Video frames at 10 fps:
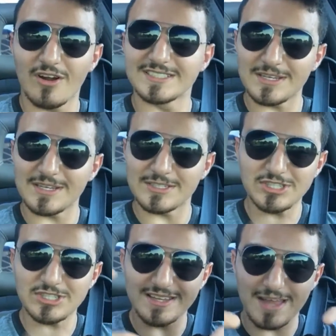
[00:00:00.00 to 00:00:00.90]

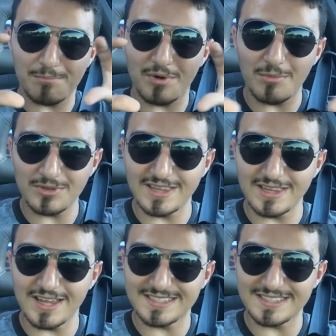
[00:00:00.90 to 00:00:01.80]
especially I like that bubbly
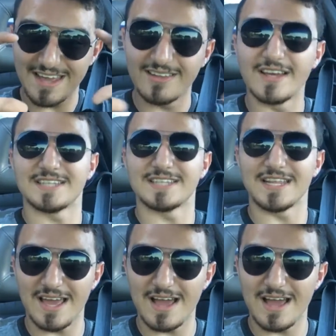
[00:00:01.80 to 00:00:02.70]
like tail lights that
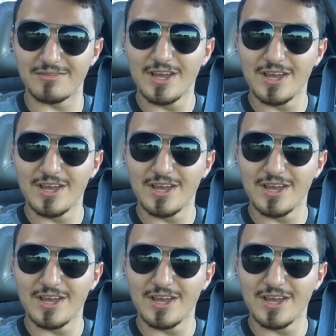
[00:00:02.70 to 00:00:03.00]
they have.